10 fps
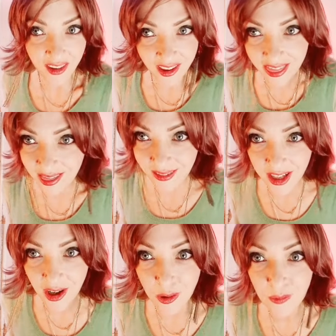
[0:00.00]
Like, you
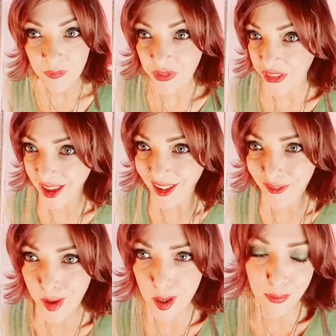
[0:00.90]
know, the
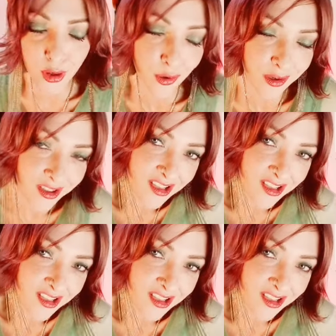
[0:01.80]
elevator broke.